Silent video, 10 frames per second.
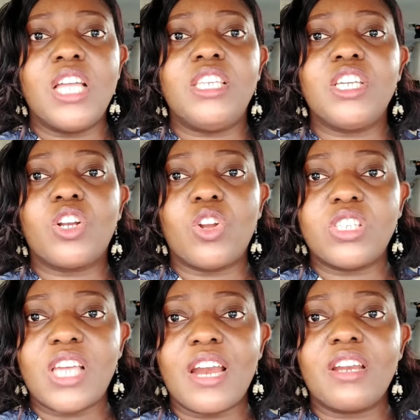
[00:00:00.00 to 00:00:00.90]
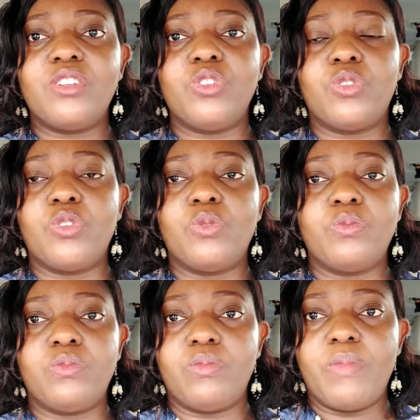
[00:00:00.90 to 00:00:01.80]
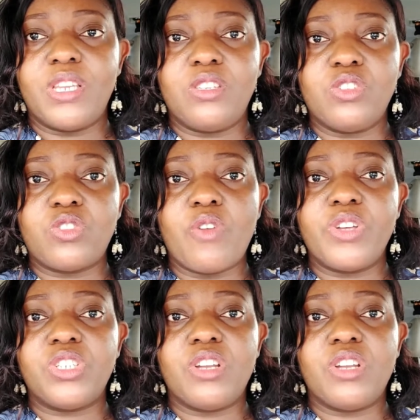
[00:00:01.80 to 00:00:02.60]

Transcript: Declutter your medicine storage